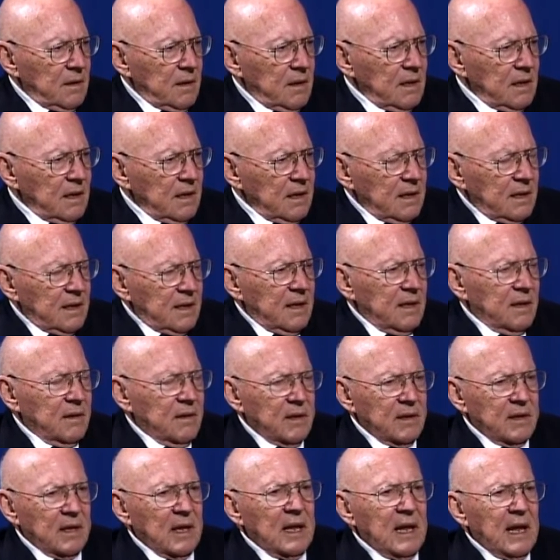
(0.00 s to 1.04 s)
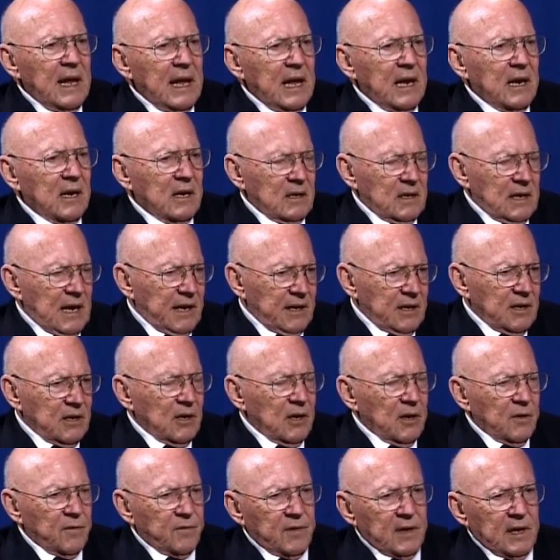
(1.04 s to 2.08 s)
and not in
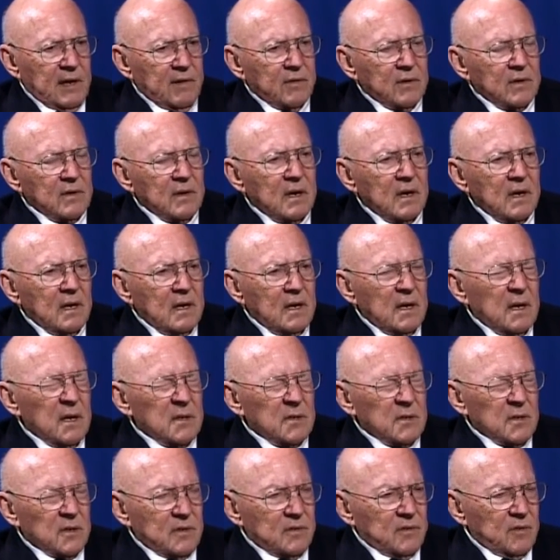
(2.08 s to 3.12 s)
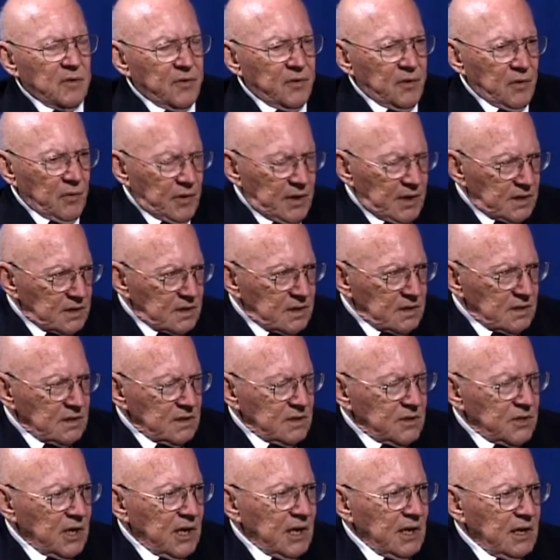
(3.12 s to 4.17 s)
our favor. So the North Koreans and the
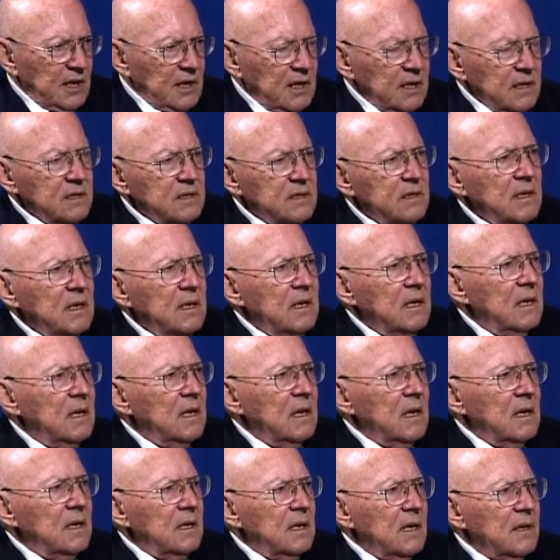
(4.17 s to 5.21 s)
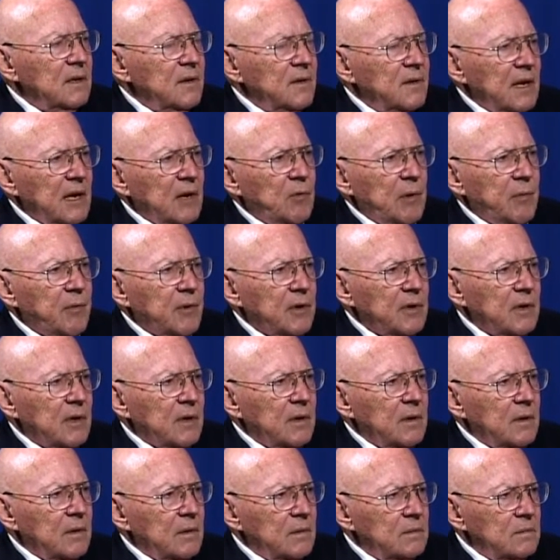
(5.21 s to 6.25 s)
Chinese didn't think we
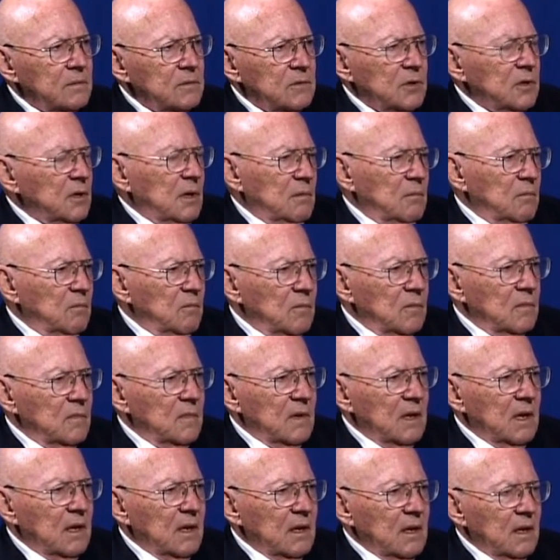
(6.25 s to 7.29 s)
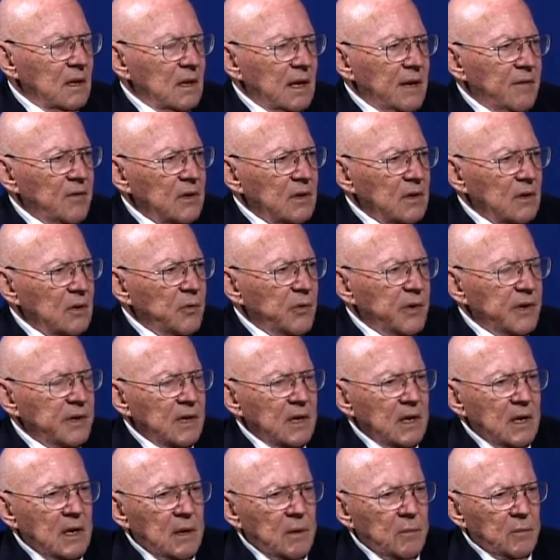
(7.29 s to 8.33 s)
could even go in.
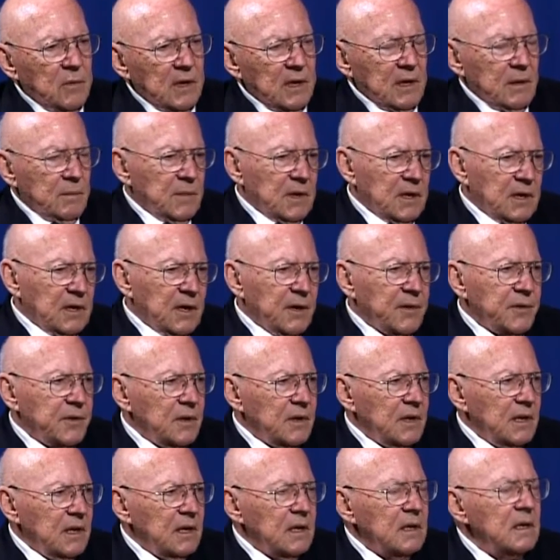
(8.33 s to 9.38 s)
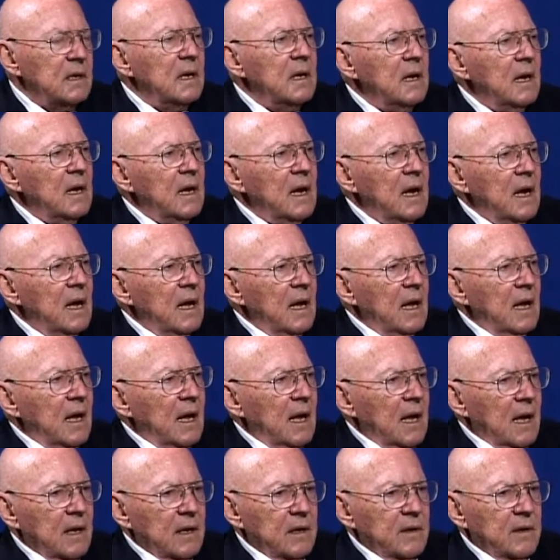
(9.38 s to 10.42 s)
Well, MacArthur did,
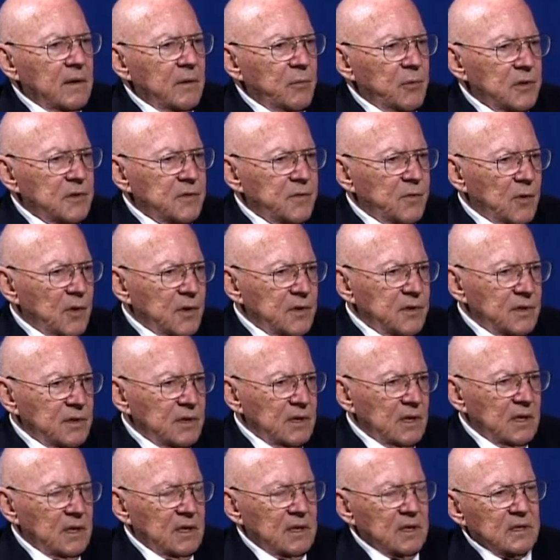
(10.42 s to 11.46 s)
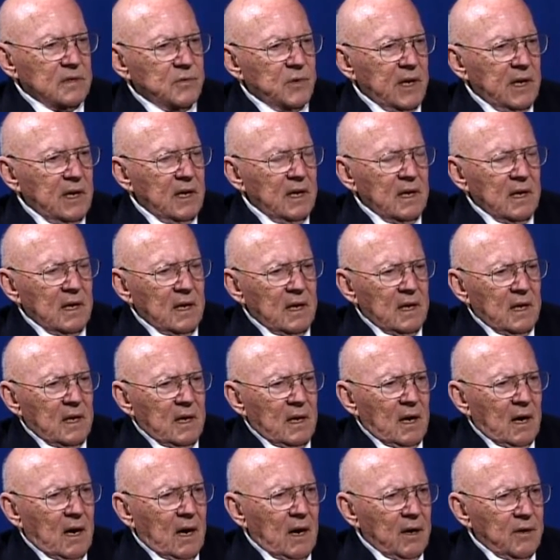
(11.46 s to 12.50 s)
and it was fortunate because
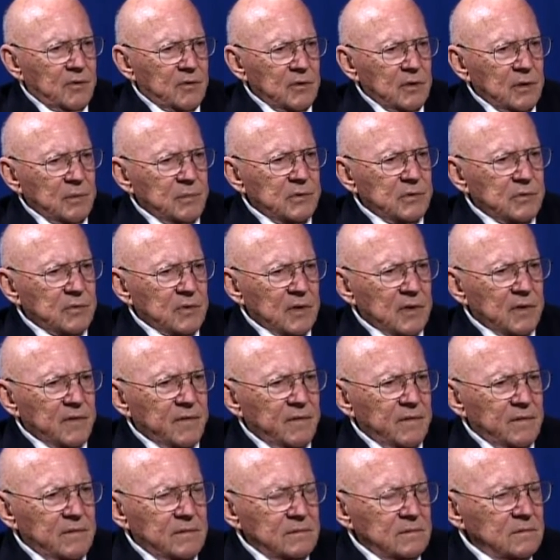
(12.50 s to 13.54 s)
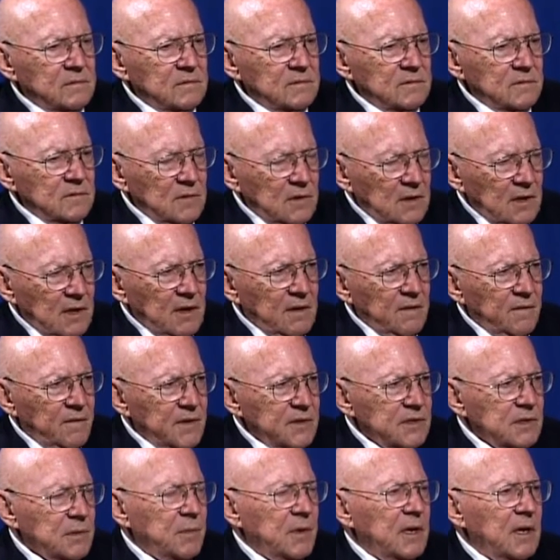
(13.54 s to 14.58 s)
our troops were really
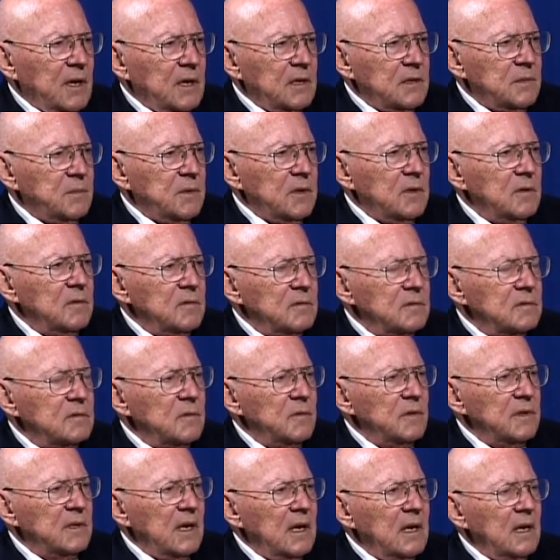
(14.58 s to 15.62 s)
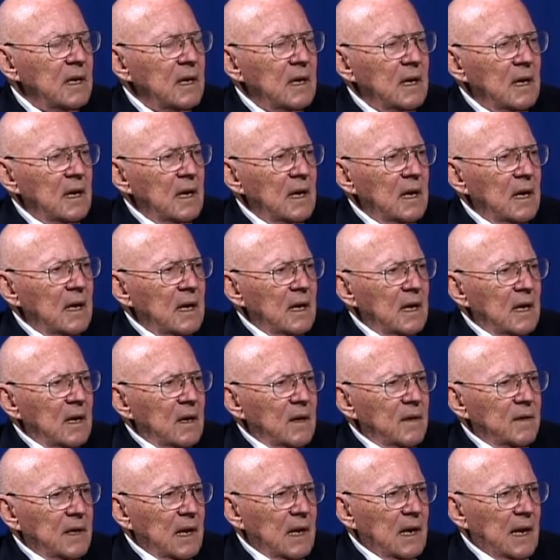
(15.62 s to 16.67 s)
visibly exposed when
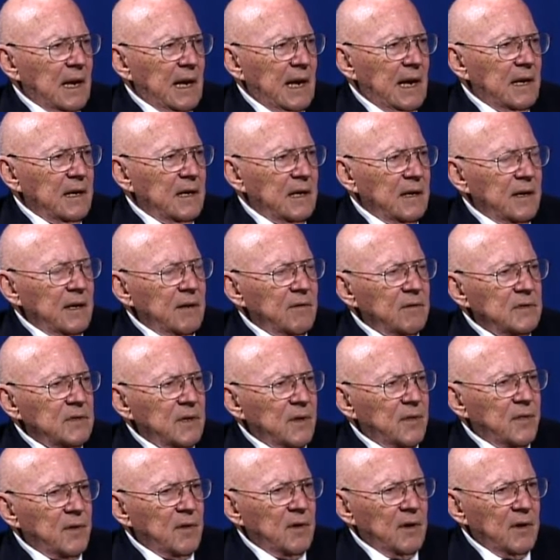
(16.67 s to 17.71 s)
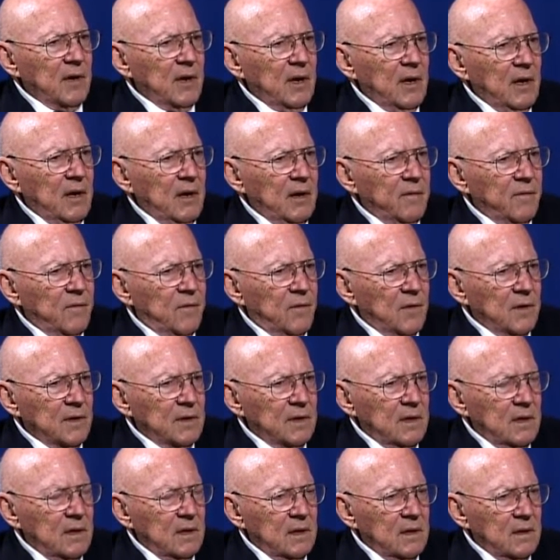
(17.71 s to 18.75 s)
they landed. There was a 30-foot
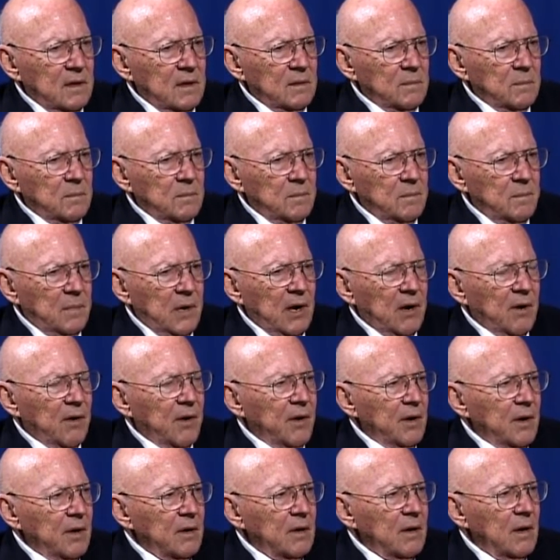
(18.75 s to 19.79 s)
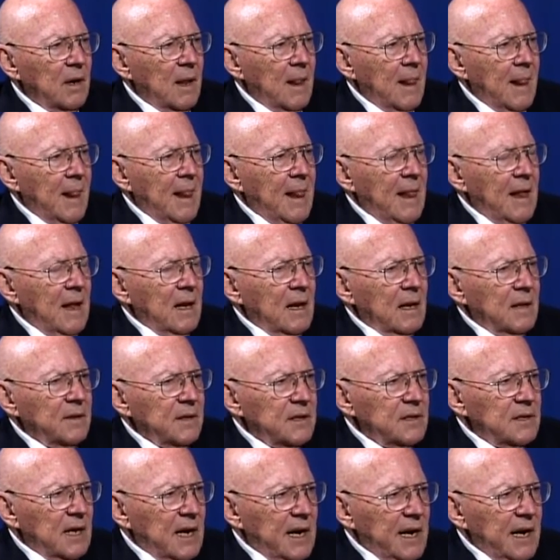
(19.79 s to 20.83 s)
barrier. The
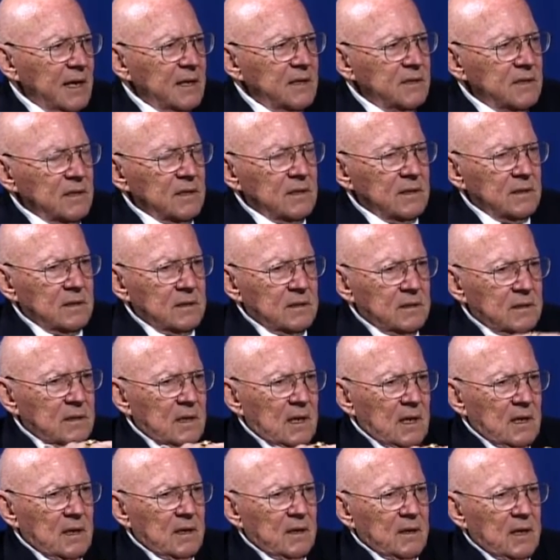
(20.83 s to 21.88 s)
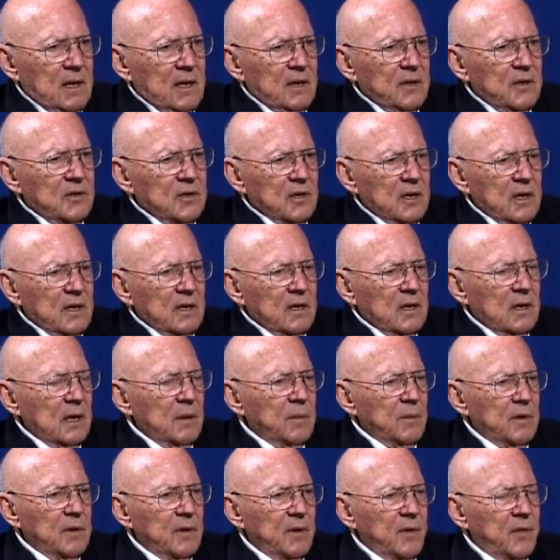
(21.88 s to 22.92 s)
tides in Incheon
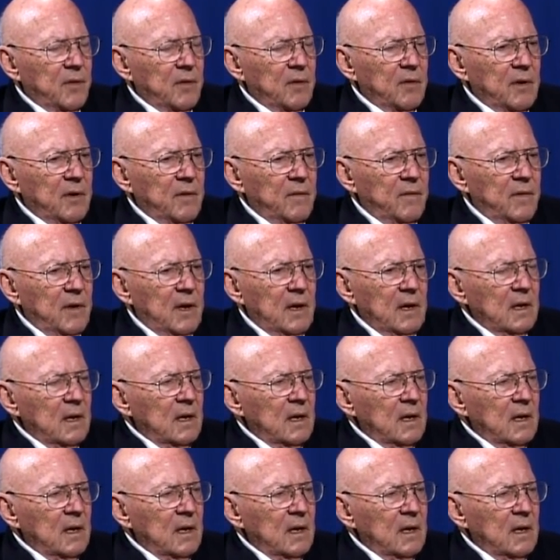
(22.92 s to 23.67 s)
Harbor are 30 feet,